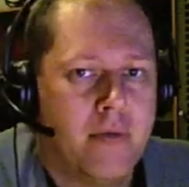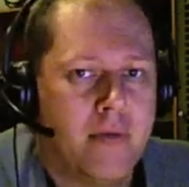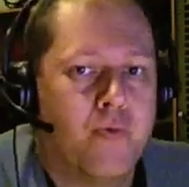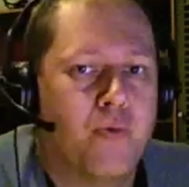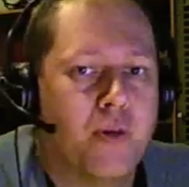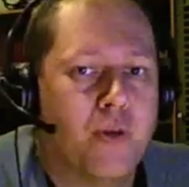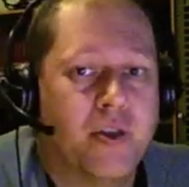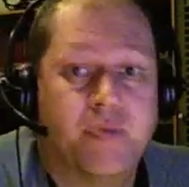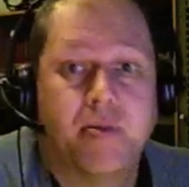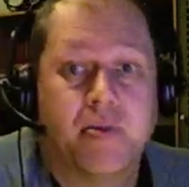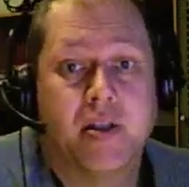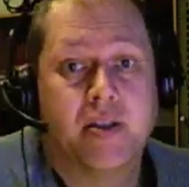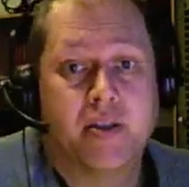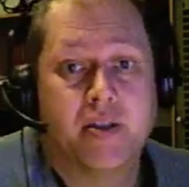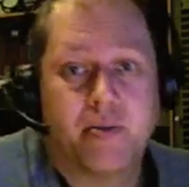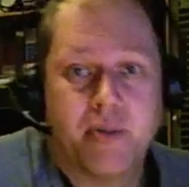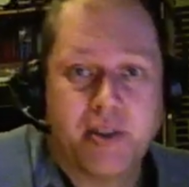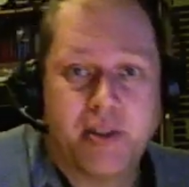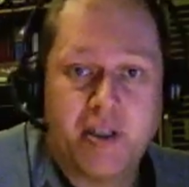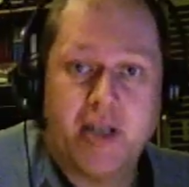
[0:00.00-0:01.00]
Which
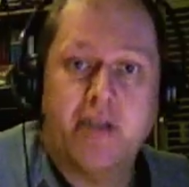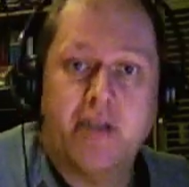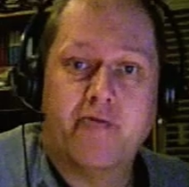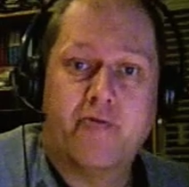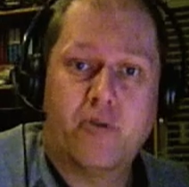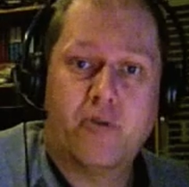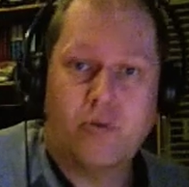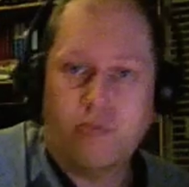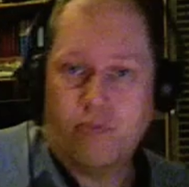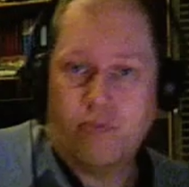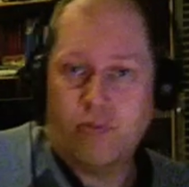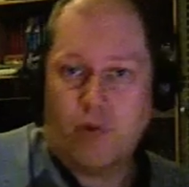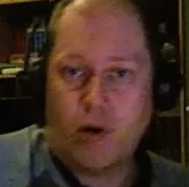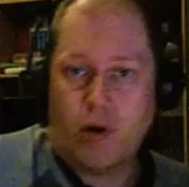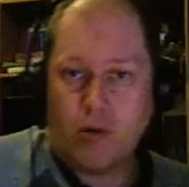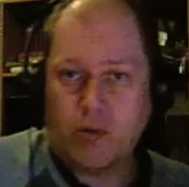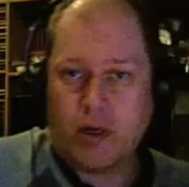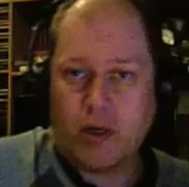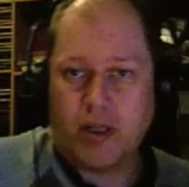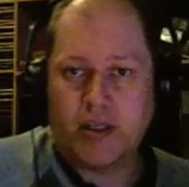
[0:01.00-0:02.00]
means a machine from
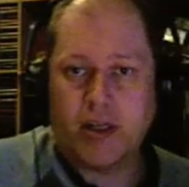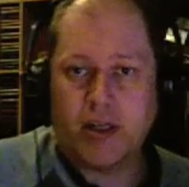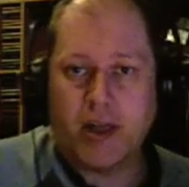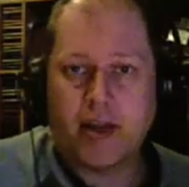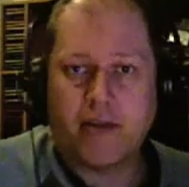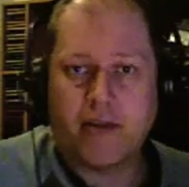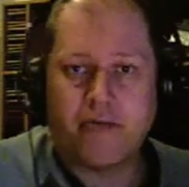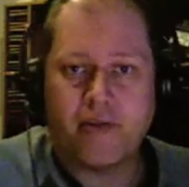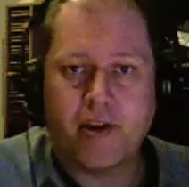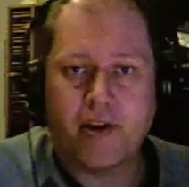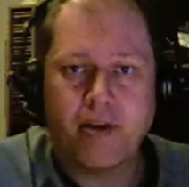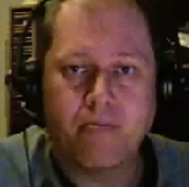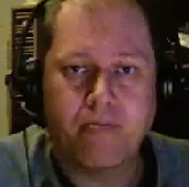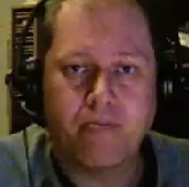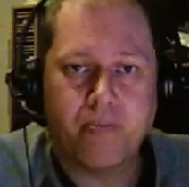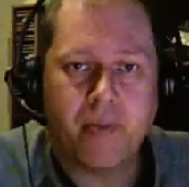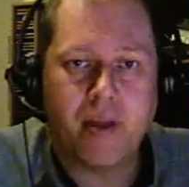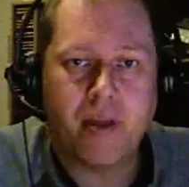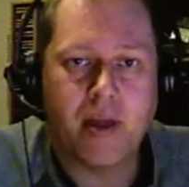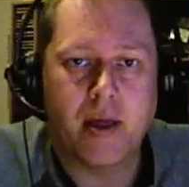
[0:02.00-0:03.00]
around 1983.
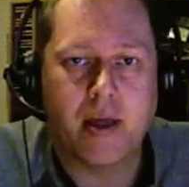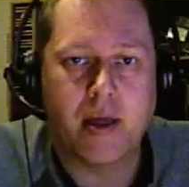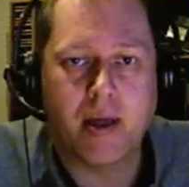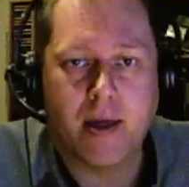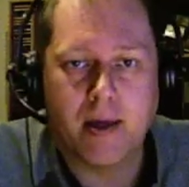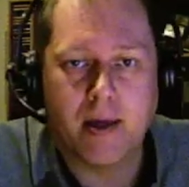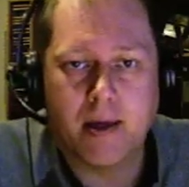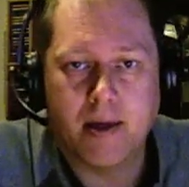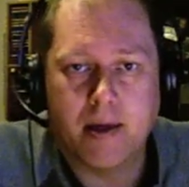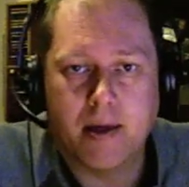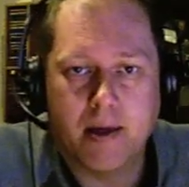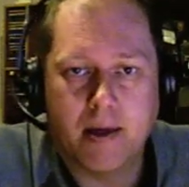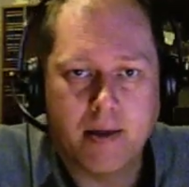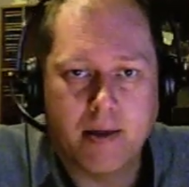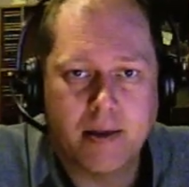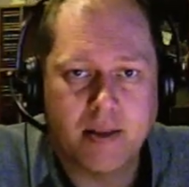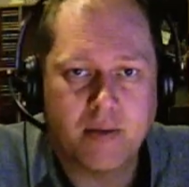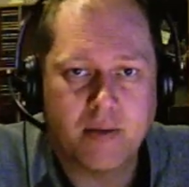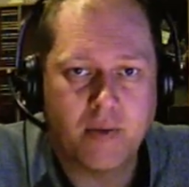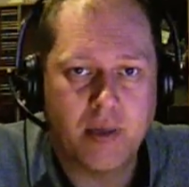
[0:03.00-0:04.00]

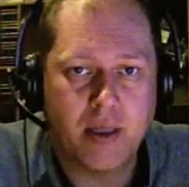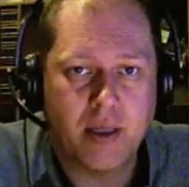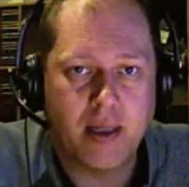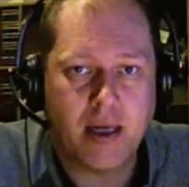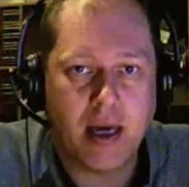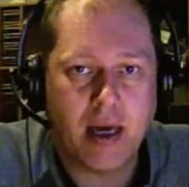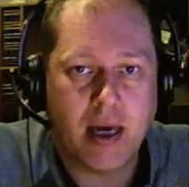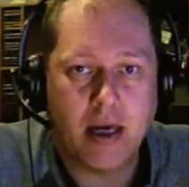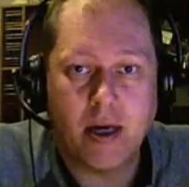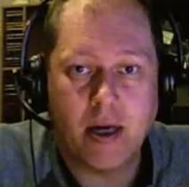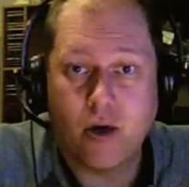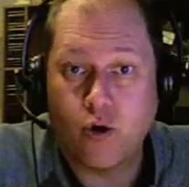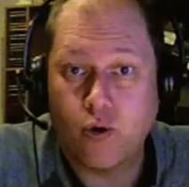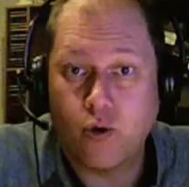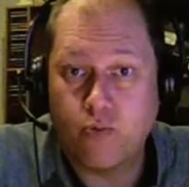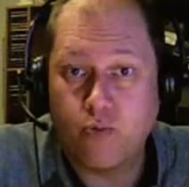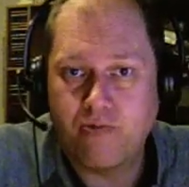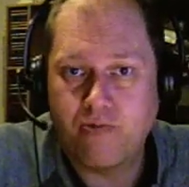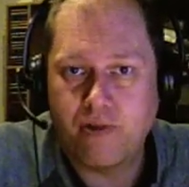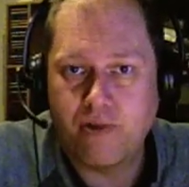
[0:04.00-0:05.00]
And this week I
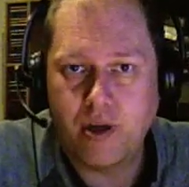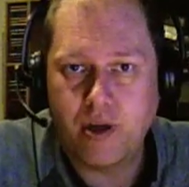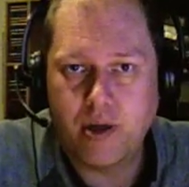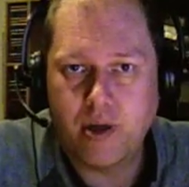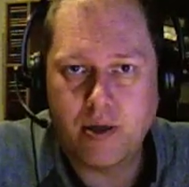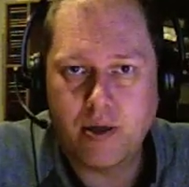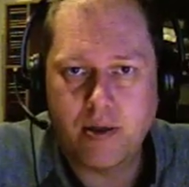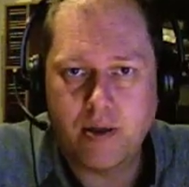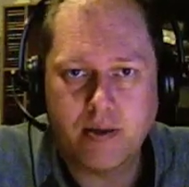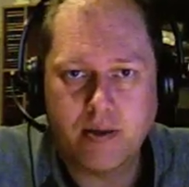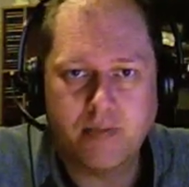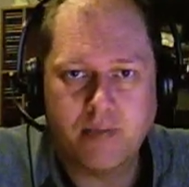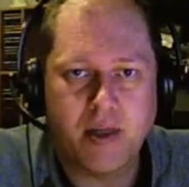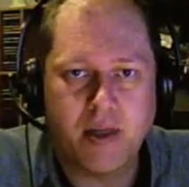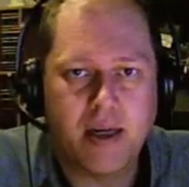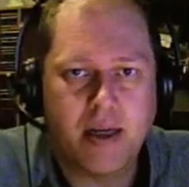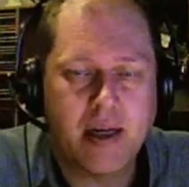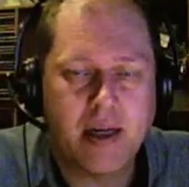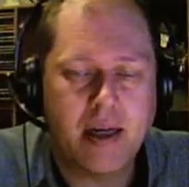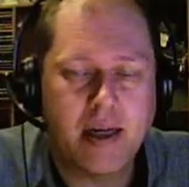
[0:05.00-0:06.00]
hopefully has
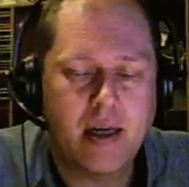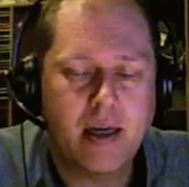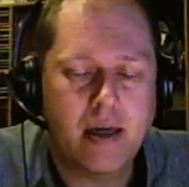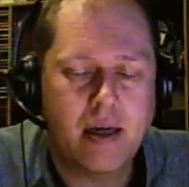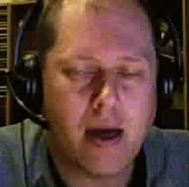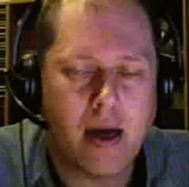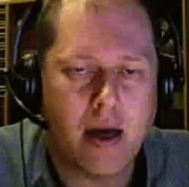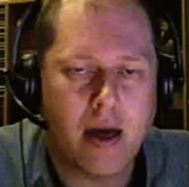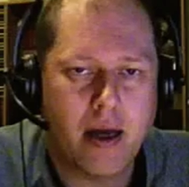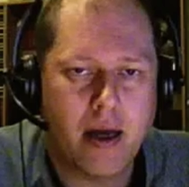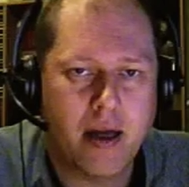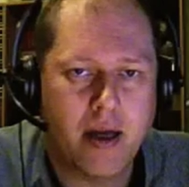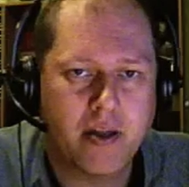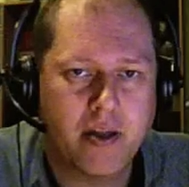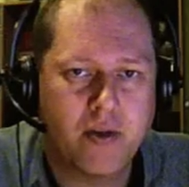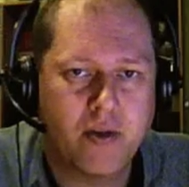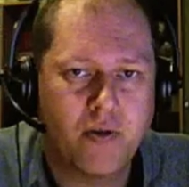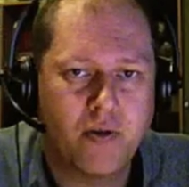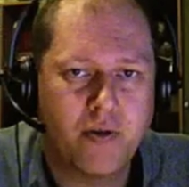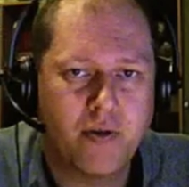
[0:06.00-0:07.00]
been lucky. I
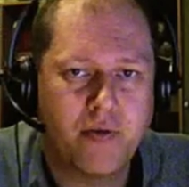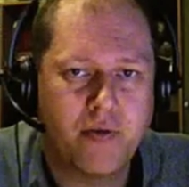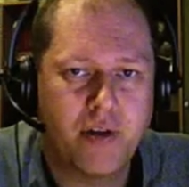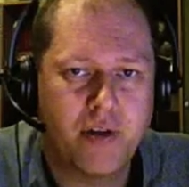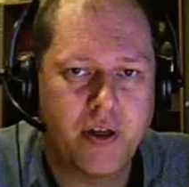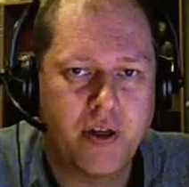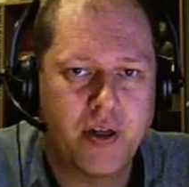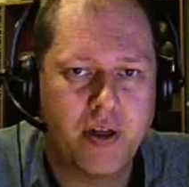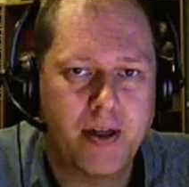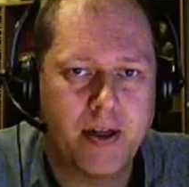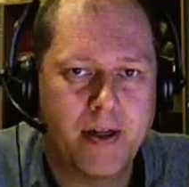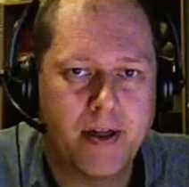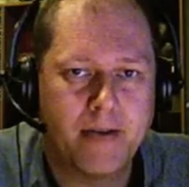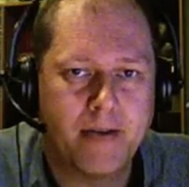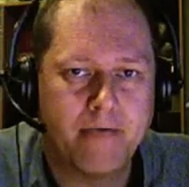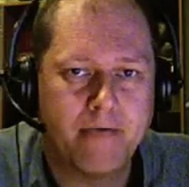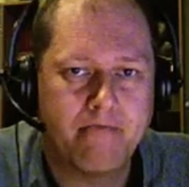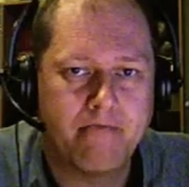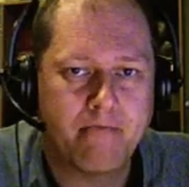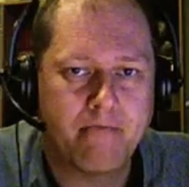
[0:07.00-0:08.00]
got hold of an
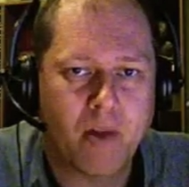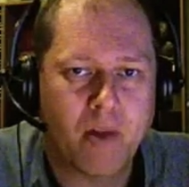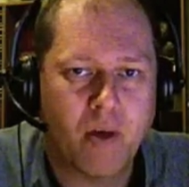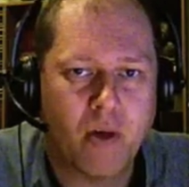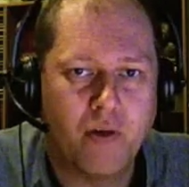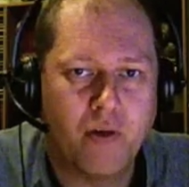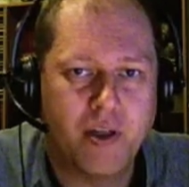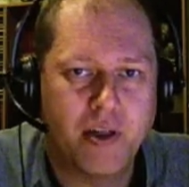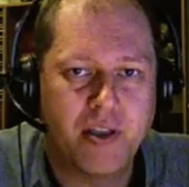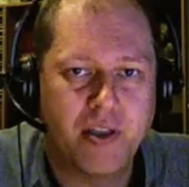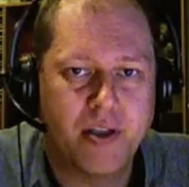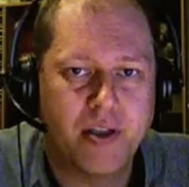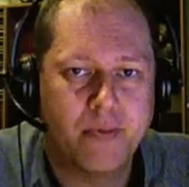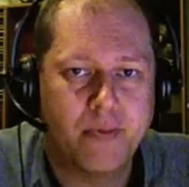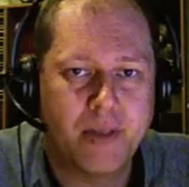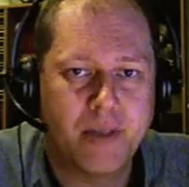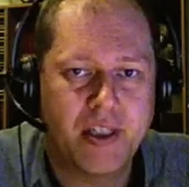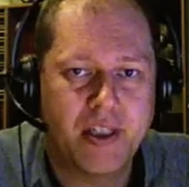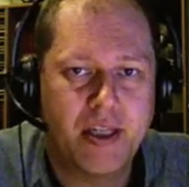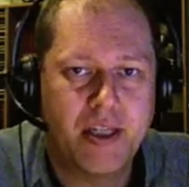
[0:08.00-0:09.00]
original
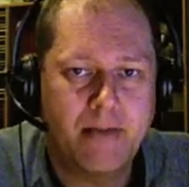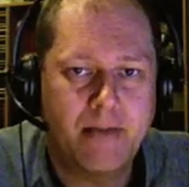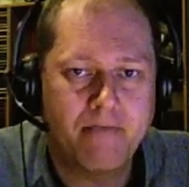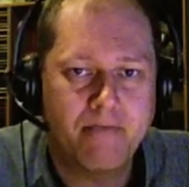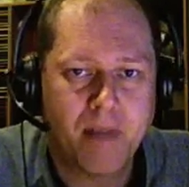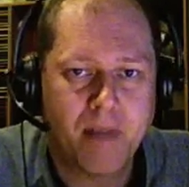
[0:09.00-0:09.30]
machine